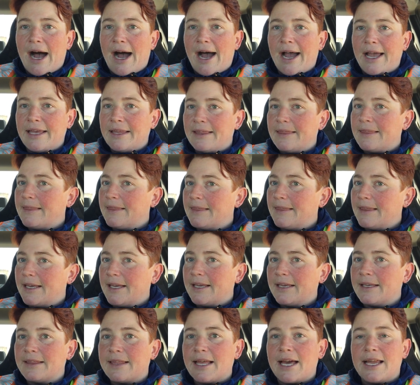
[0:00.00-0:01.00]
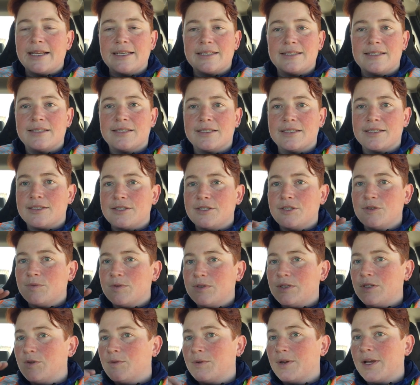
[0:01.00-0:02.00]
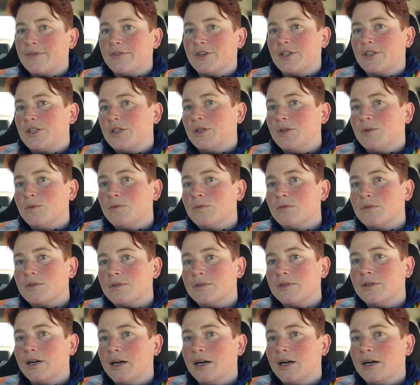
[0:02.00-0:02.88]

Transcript: I think that it's just you never do.